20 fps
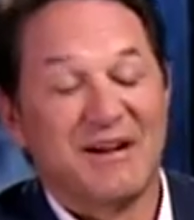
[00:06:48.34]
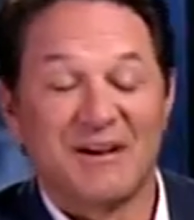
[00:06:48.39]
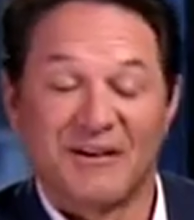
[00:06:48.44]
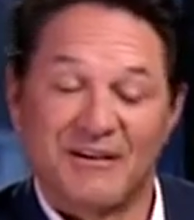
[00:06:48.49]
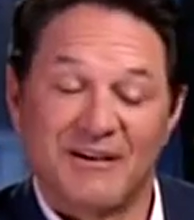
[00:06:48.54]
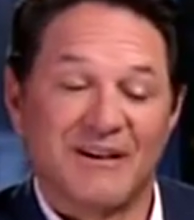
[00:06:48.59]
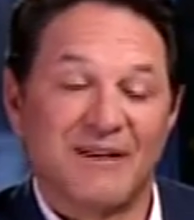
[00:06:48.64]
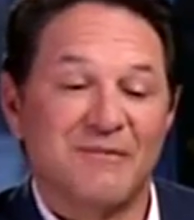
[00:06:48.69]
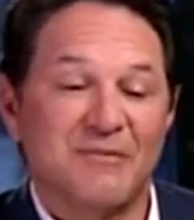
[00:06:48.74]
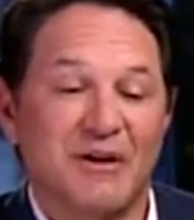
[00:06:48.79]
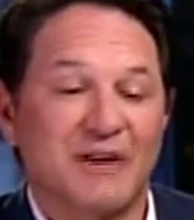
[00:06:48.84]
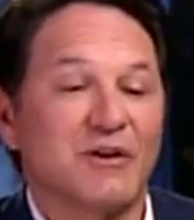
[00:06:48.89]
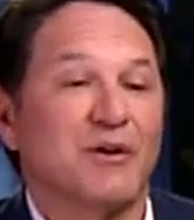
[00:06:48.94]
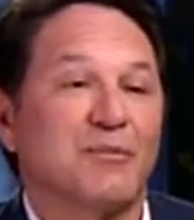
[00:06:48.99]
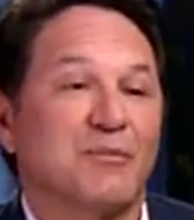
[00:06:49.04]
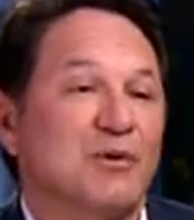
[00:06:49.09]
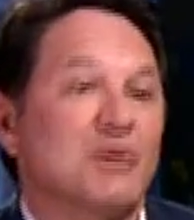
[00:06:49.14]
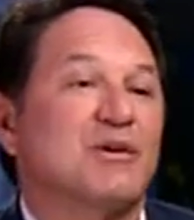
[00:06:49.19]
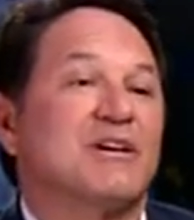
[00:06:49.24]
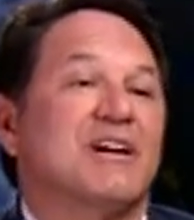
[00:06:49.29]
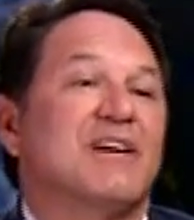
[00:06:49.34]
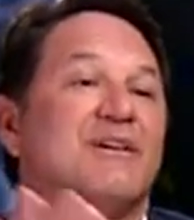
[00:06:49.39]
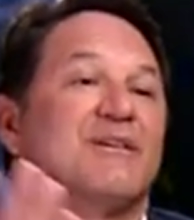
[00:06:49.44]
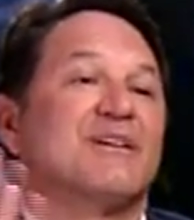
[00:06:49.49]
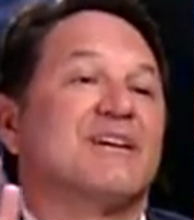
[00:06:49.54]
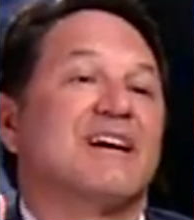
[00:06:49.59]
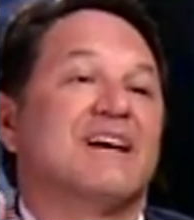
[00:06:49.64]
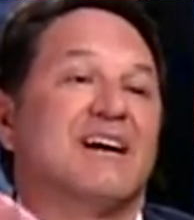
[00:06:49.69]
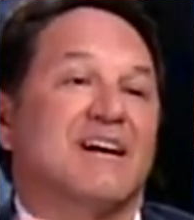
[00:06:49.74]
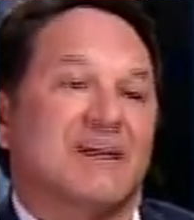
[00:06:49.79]
making a lot of money. You're a blue
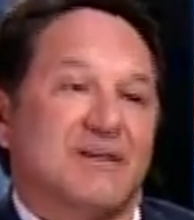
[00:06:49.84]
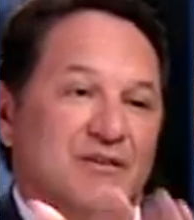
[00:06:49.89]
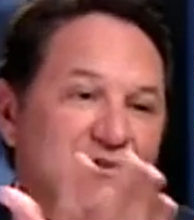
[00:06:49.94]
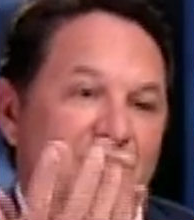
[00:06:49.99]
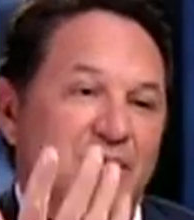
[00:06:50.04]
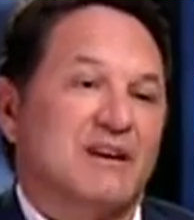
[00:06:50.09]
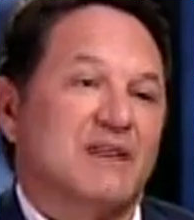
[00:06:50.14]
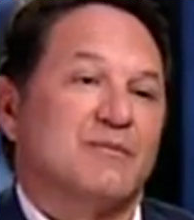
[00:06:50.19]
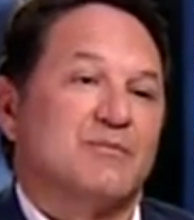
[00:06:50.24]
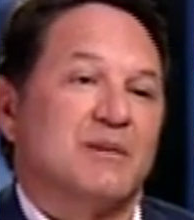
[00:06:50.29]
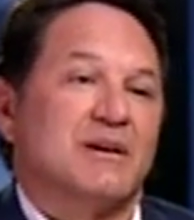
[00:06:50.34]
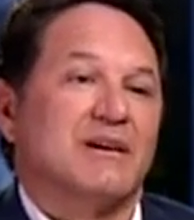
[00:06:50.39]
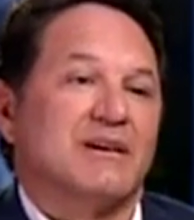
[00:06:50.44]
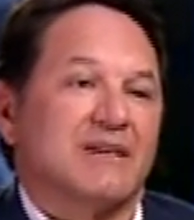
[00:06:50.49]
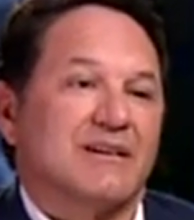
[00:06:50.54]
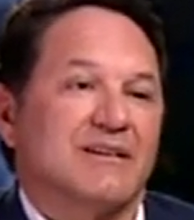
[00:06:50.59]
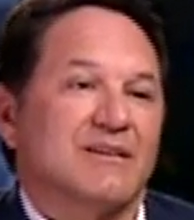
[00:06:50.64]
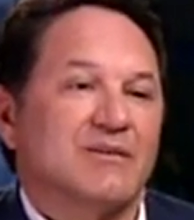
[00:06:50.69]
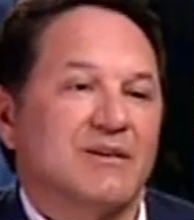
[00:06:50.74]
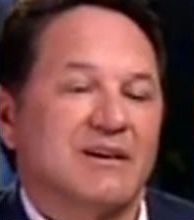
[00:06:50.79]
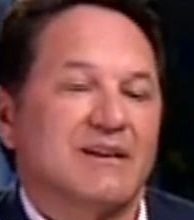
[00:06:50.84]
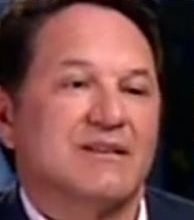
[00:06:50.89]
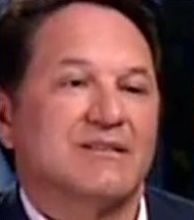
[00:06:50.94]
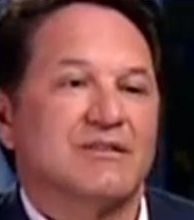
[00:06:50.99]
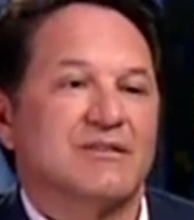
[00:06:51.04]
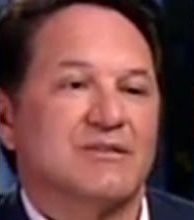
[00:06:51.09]
collar guy who's made it big, right?